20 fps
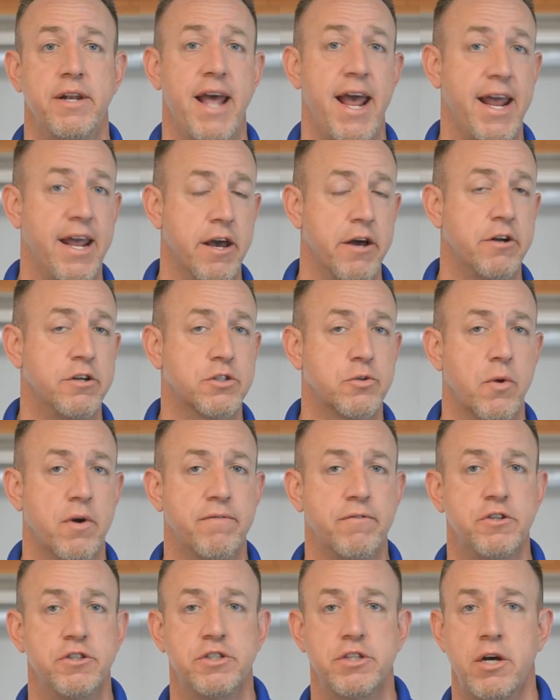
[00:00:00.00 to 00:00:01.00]
and 800
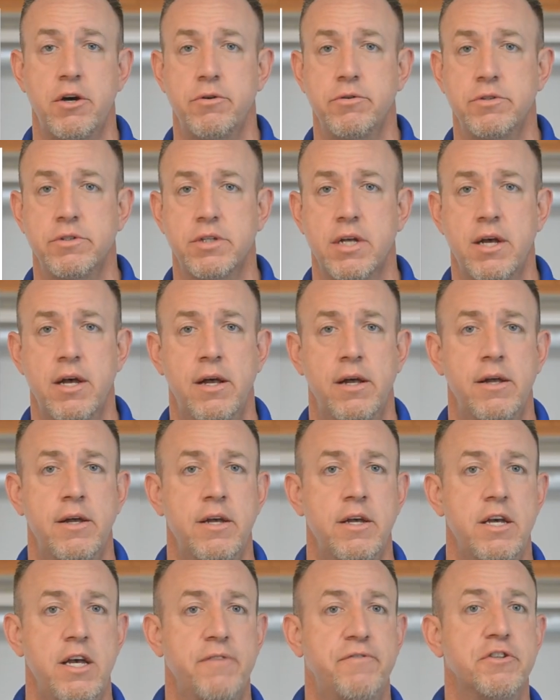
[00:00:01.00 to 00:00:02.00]
square foot zones,
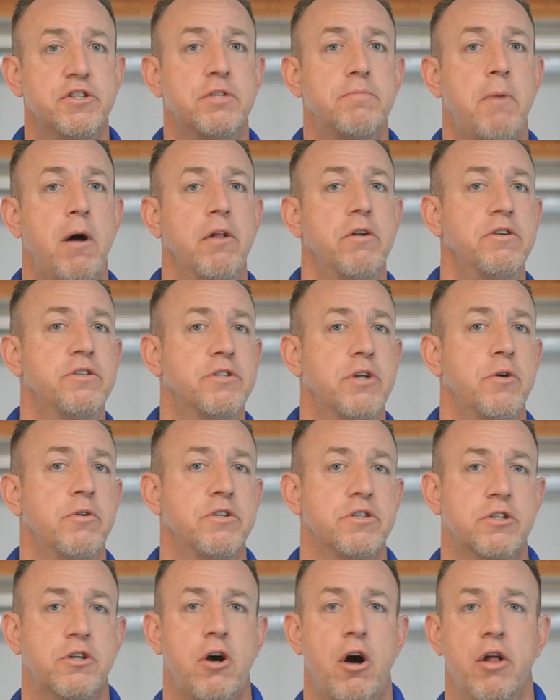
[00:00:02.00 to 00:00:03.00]
if the smaller
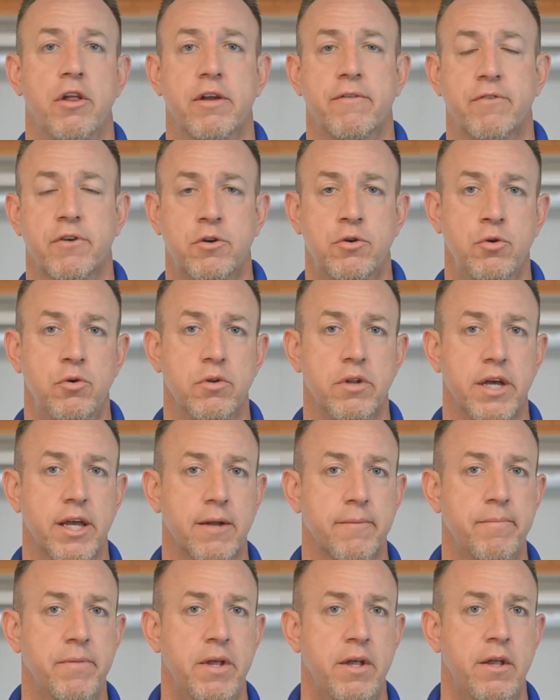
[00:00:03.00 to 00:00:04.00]
zone is calling for
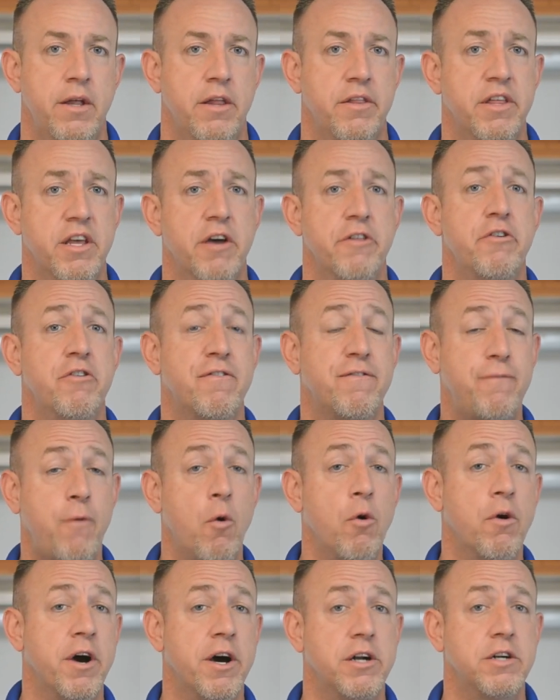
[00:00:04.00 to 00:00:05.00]
cooling, the other
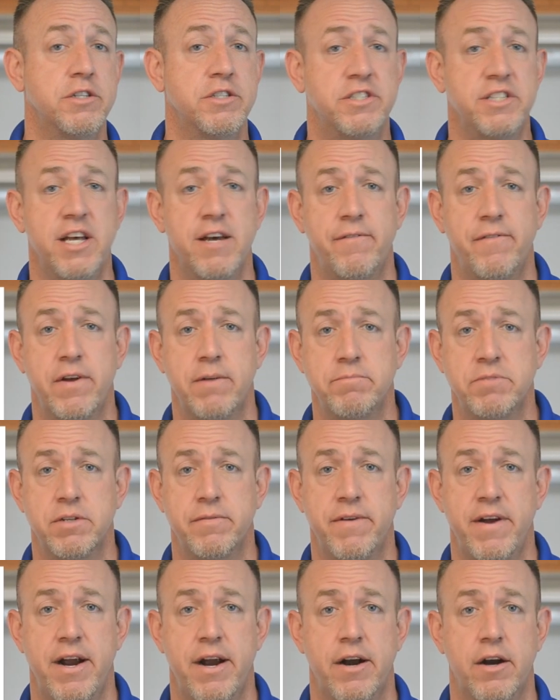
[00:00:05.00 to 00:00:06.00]
400 CFMs
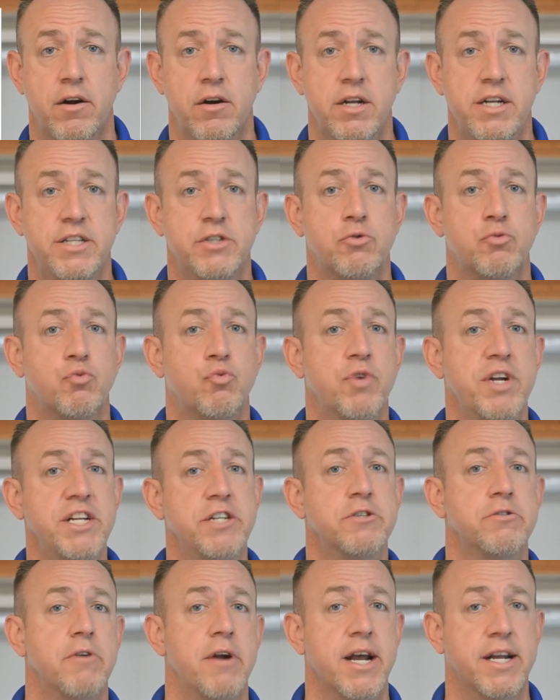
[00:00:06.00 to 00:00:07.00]
of air is
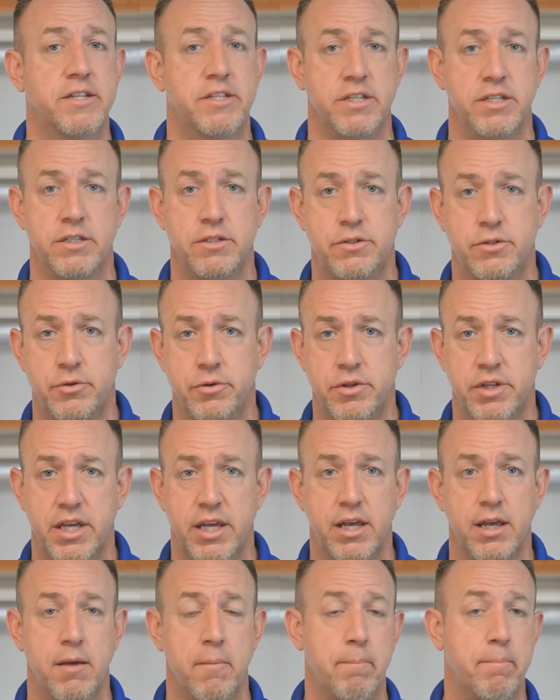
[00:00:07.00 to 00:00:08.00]
redirected to
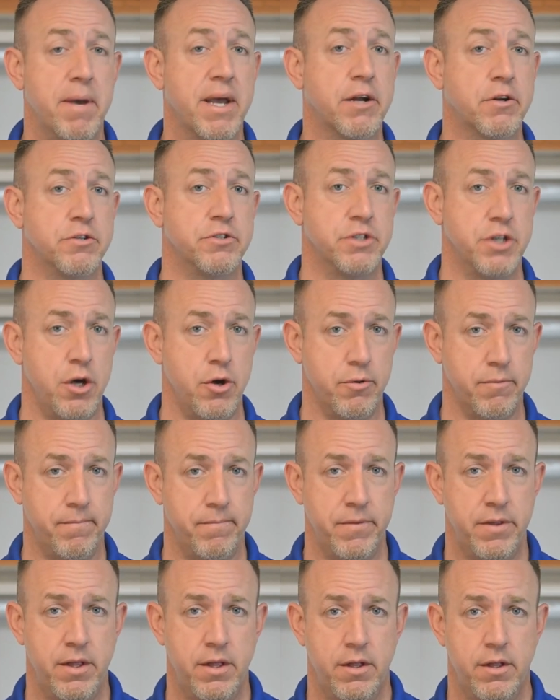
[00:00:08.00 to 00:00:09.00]
the bigger
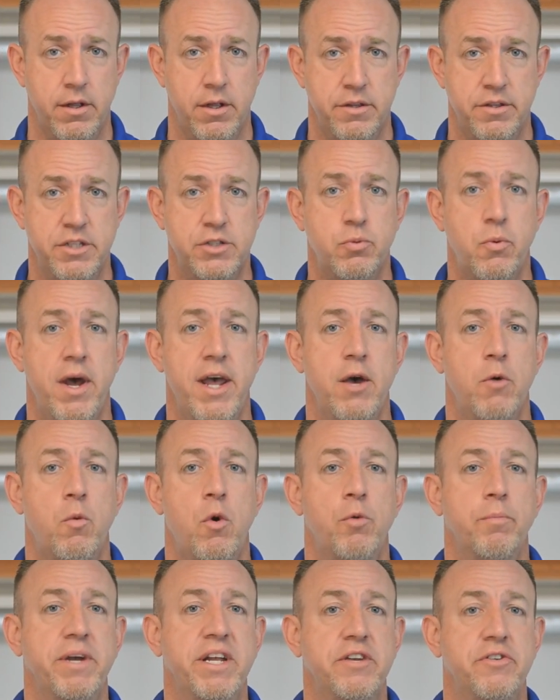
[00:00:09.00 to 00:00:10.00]
zone. This way it
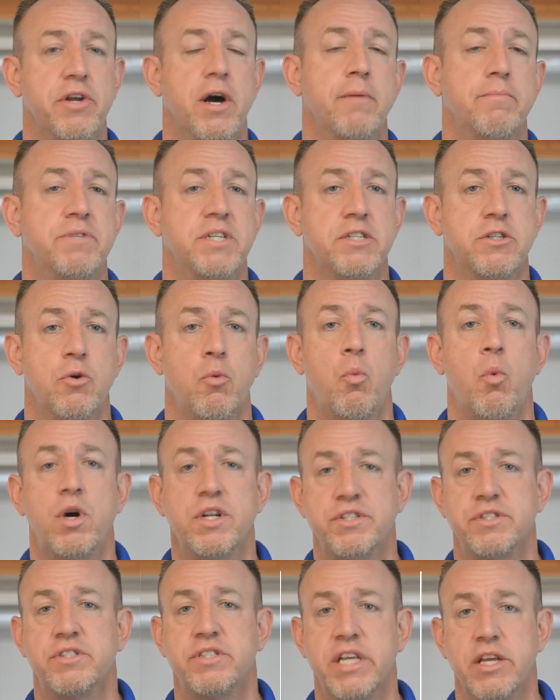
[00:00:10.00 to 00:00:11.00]
won't be dumped into
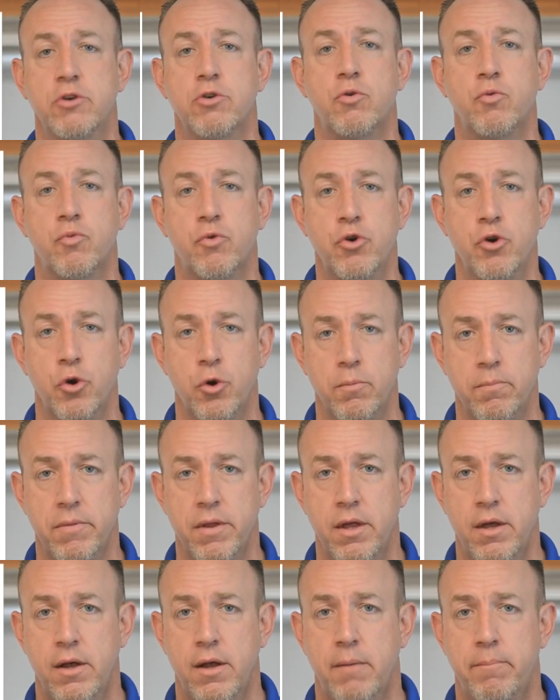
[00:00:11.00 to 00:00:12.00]
one single
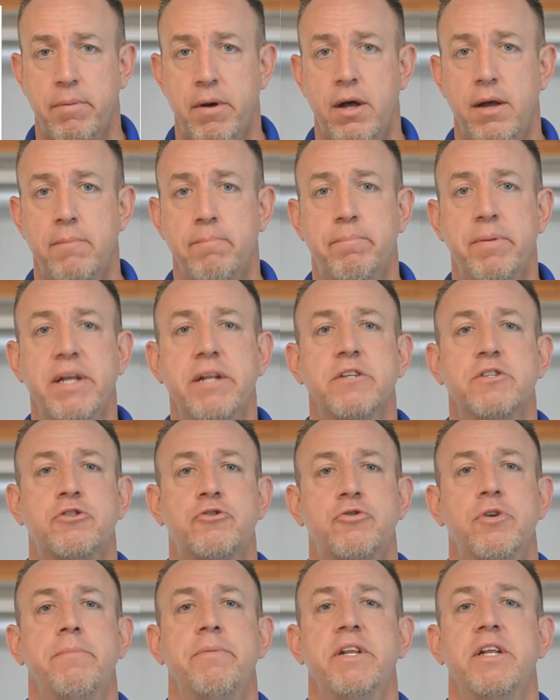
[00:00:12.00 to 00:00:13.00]
room but be
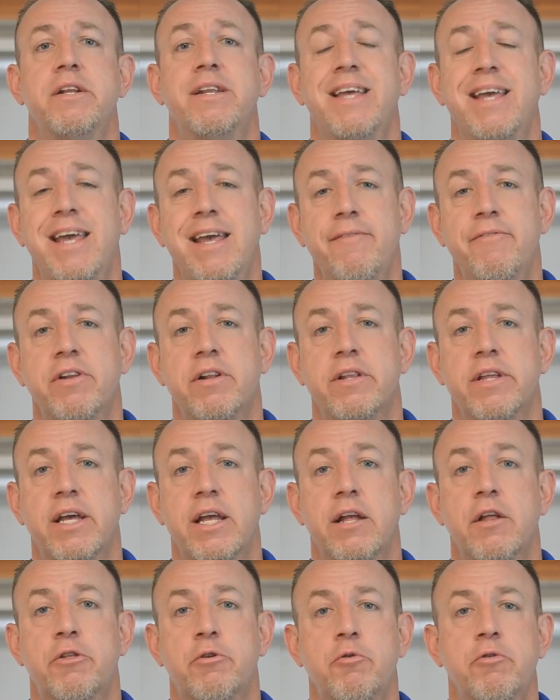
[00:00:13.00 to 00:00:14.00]
distributed
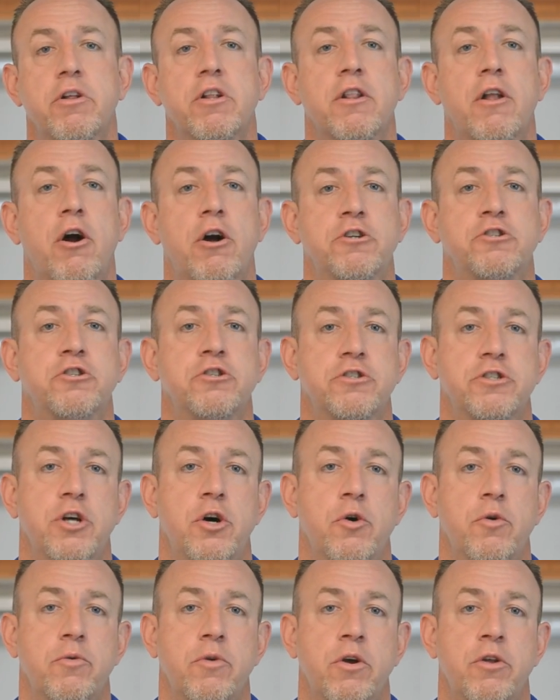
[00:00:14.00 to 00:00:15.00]
evenly through the larger
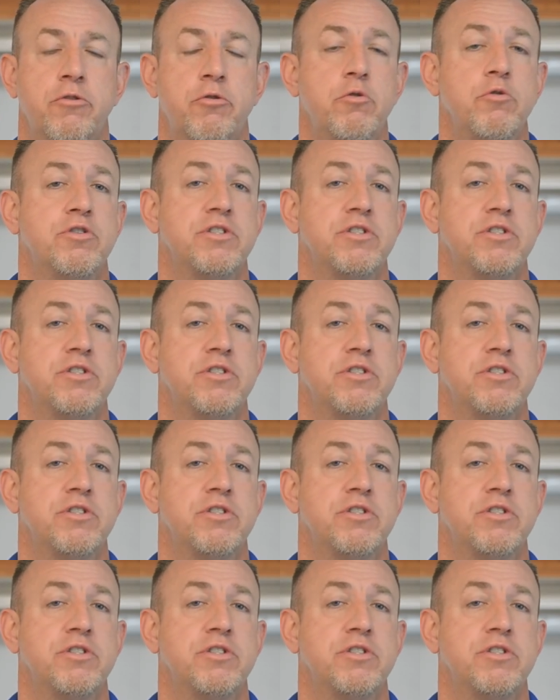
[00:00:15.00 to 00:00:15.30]
zone through